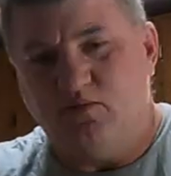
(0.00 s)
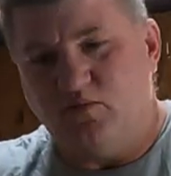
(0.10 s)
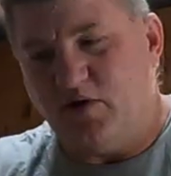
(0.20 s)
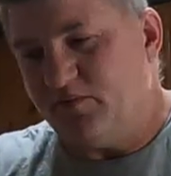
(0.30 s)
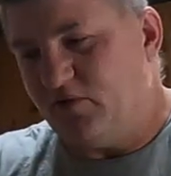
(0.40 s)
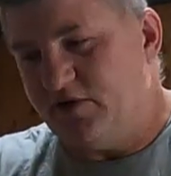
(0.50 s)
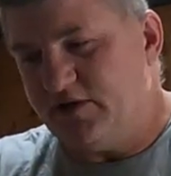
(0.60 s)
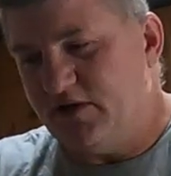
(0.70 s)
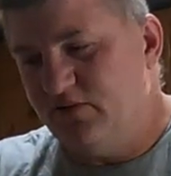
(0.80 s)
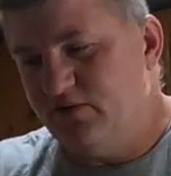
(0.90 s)
what I'm
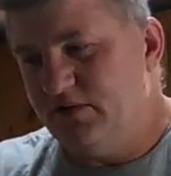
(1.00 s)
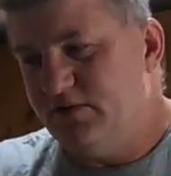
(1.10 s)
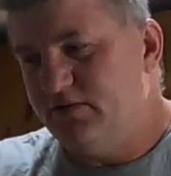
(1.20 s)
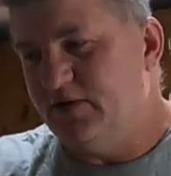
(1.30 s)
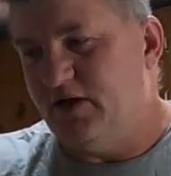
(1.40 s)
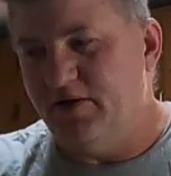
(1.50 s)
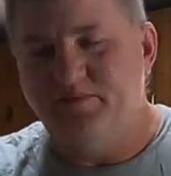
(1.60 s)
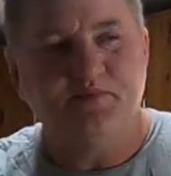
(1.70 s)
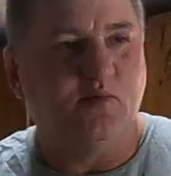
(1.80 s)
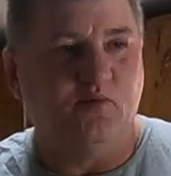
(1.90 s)
going to do,
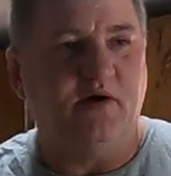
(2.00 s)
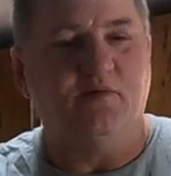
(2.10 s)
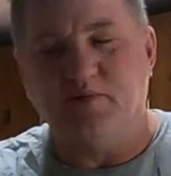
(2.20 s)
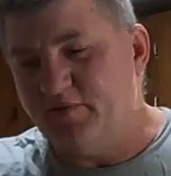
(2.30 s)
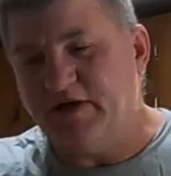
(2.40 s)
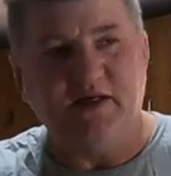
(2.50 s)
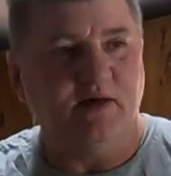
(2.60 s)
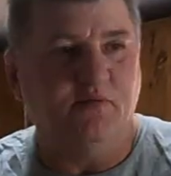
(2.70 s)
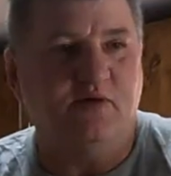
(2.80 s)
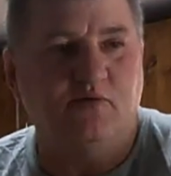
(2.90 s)
uh, well, when we get
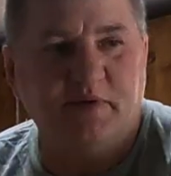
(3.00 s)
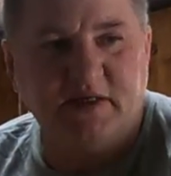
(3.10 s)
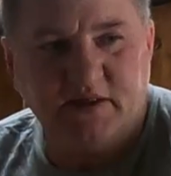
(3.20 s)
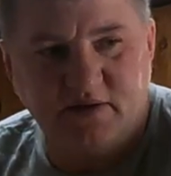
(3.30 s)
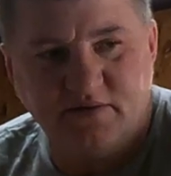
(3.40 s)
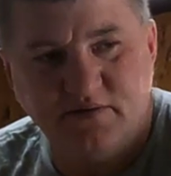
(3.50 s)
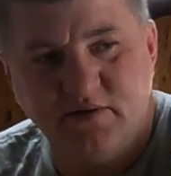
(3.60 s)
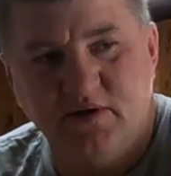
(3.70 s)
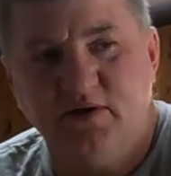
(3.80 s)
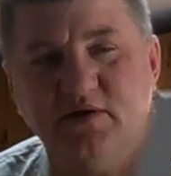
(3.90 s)
done with it, we'll be uh,
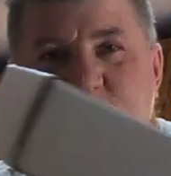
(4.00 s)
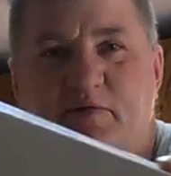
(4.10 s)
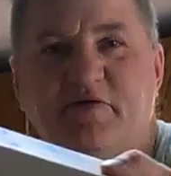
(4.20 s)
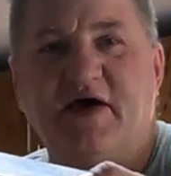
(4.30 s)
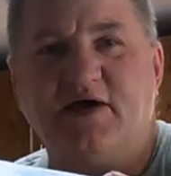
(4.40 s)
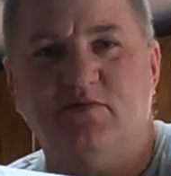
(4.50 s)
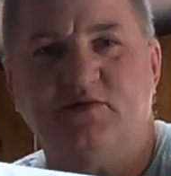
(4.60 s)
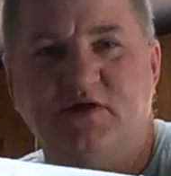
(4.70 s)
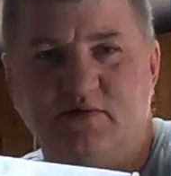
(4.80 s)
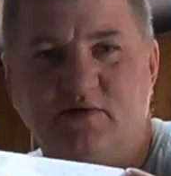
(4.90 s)
we'll be
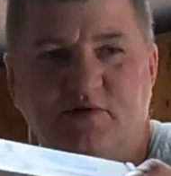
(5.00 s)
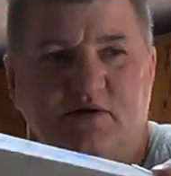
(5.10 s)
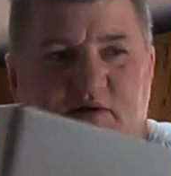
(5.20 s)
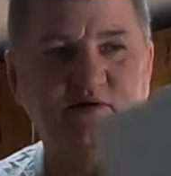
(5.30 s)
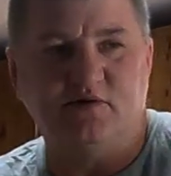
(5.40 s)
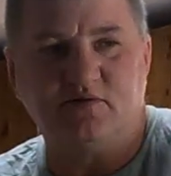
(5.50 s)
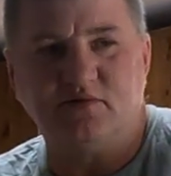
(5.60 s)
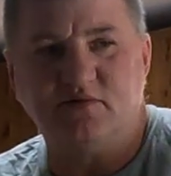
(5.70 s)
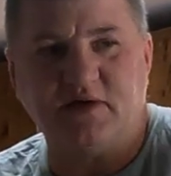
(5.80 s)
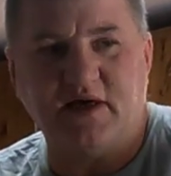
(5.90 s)
vacuum sealing it with the little
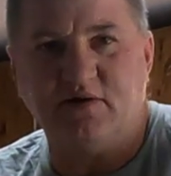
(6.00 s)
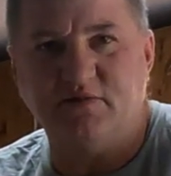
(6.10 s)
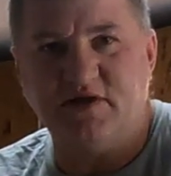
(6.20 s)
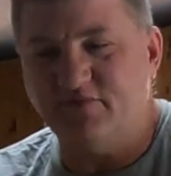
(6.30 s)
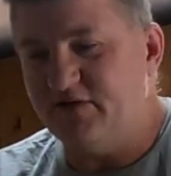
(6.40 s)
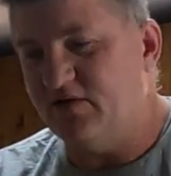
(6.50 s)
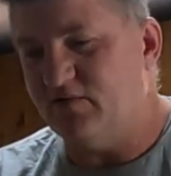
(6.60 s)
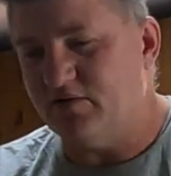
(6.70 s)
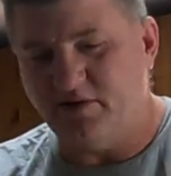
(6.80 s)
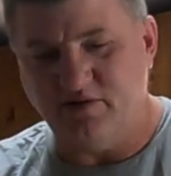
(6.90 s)
thing that we done a
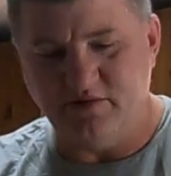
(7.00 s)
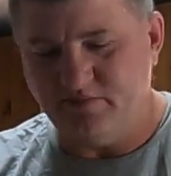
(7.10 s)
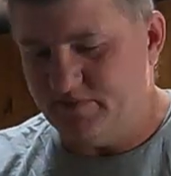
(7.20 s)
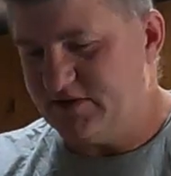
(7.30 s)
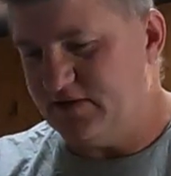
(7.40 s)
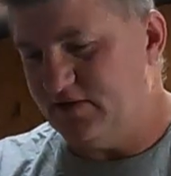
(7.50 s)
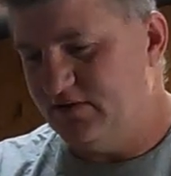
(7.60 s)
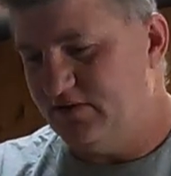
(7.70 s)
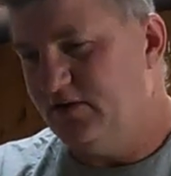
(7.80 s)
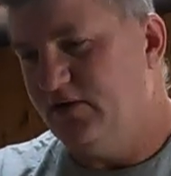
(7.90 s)
video on earlier. But uh,
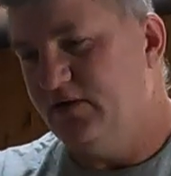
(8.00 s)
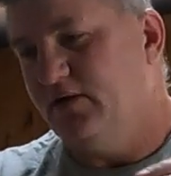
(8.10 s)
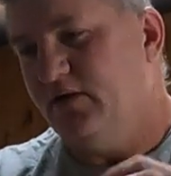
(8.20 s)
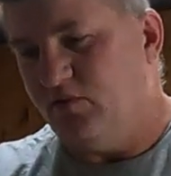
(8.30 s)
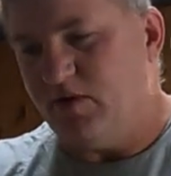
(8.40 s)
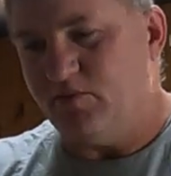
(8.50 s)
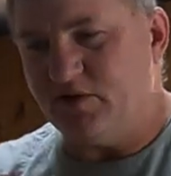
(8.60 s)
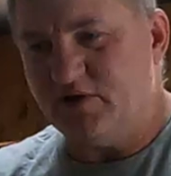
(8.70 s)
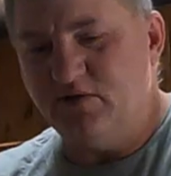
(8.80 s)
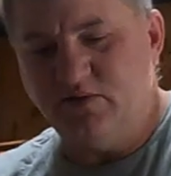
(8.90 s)
what I'm
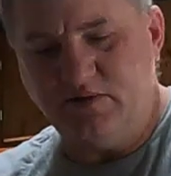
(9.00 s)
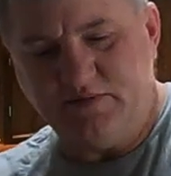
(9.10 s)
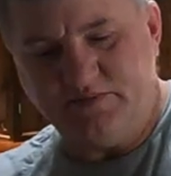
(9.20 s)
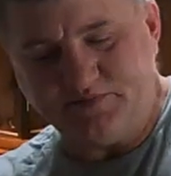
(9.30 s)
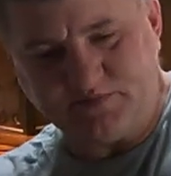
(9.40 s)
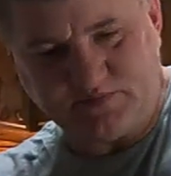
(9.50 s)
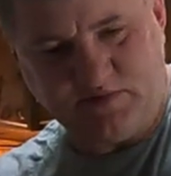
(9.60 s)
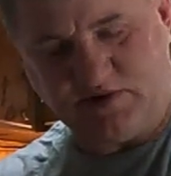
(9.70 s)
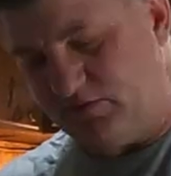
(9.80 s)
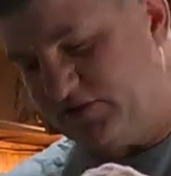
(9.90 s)
going to do
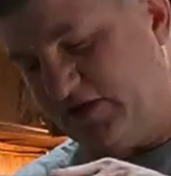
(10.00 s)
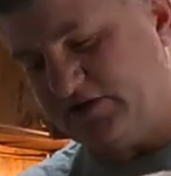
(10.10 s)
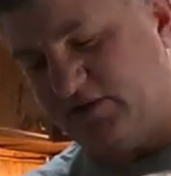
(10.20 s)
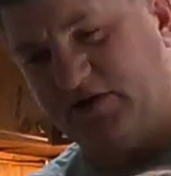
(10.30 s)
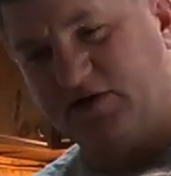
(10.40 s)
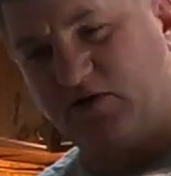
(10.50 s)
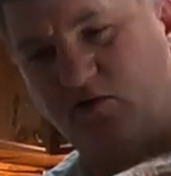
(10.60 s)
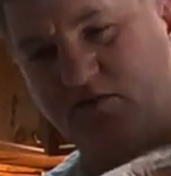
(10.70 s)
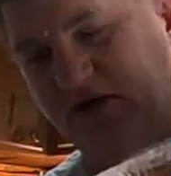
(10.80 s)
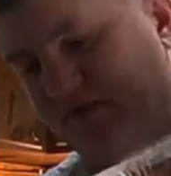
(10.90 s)
so I'm gonna take some of this
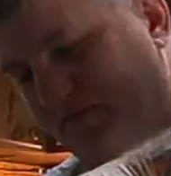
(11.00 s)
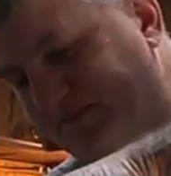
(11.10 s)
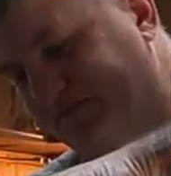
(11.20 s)
cornmeal,